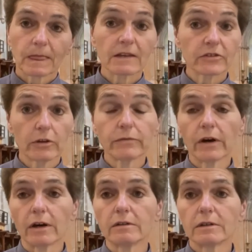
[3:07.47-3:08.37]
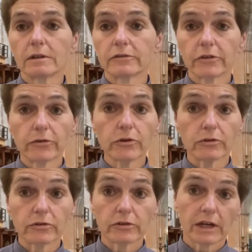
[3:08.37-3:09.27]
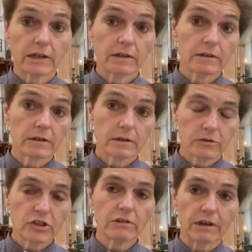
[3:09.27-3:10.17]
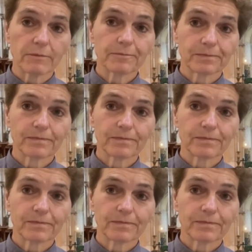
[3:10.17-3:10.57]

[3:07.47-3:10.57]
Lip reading: So far, so good and cheering.